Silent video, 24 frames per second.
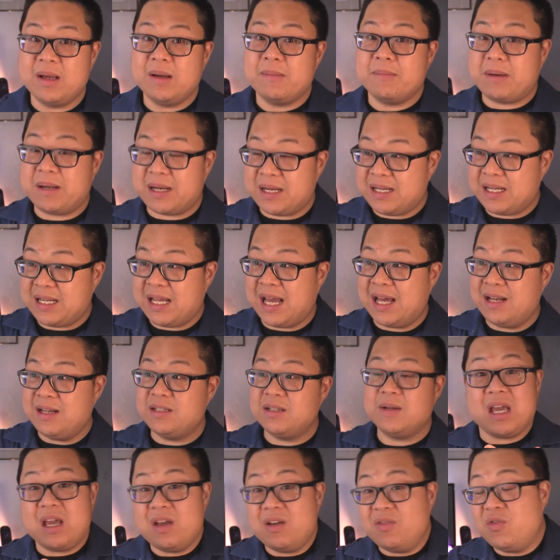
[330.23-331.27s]
But in the end,
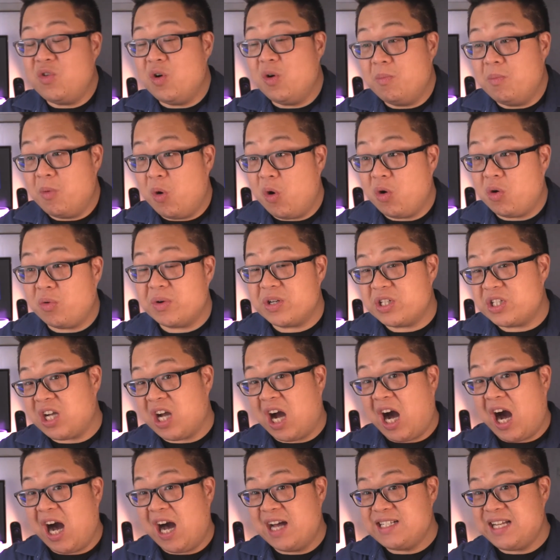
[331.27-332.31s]
if your mortgage
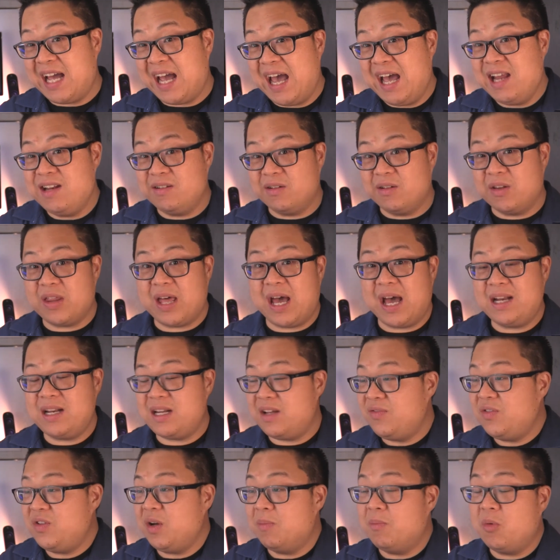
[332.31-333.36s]
can't handle that,
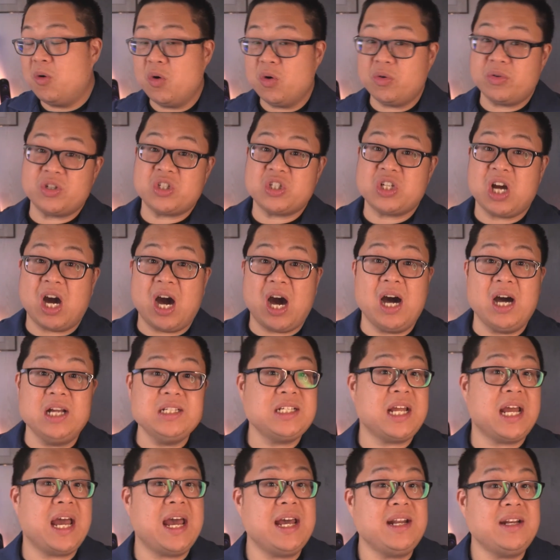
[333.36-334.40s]
if your mortgage can't
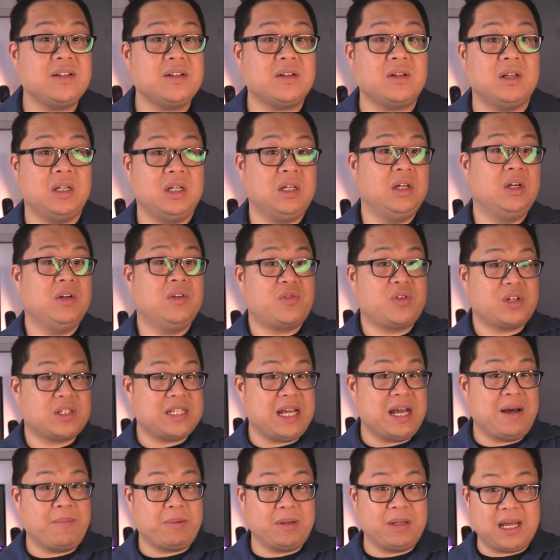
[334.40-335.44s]
handle, for
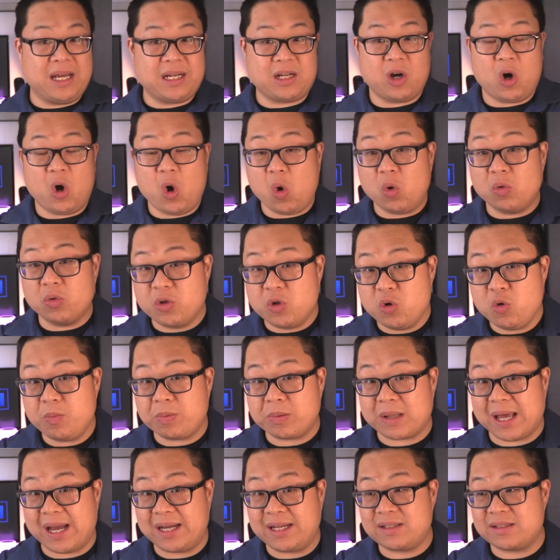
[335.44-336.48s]
example, like a whole
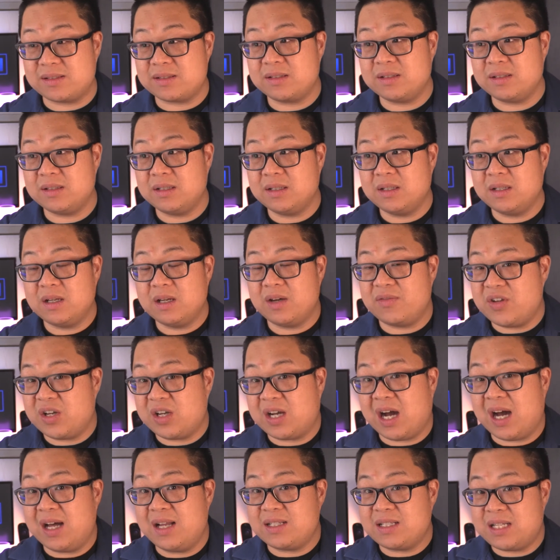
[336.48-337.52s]
duplex, if you
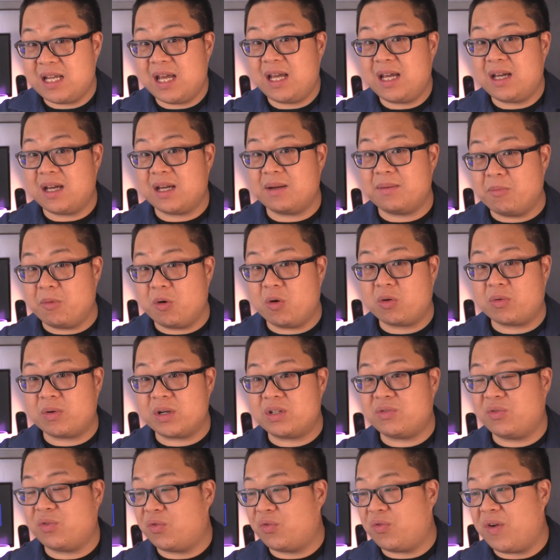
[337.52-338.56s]
can't take a
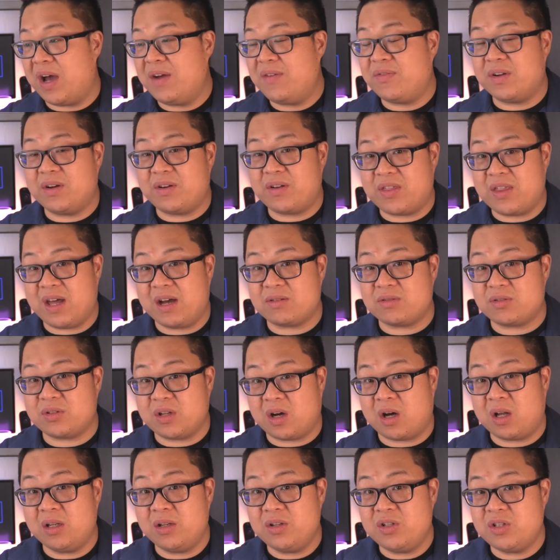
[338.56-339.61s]
mortgage for
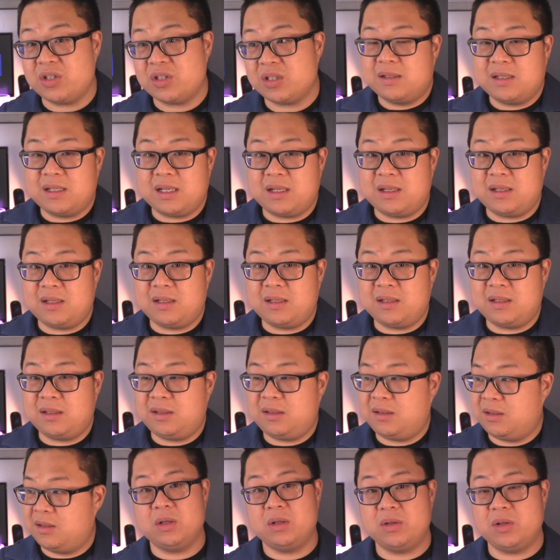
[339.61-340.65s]
$500,000, then
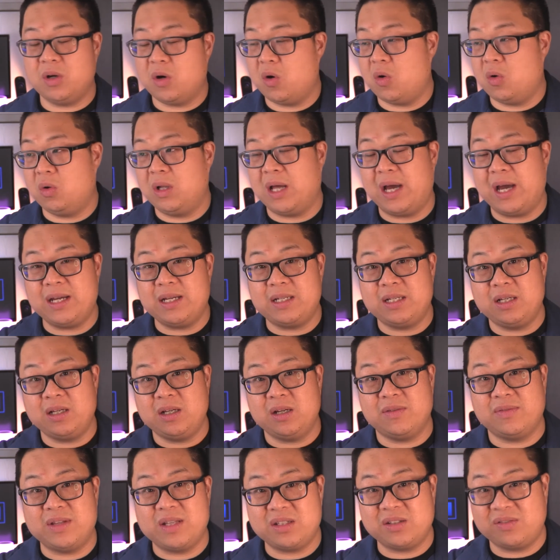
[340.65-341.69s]
the whole idea
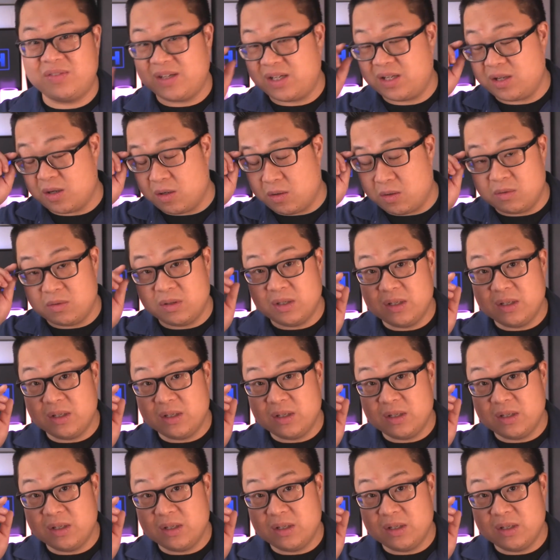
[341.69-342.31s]
of this video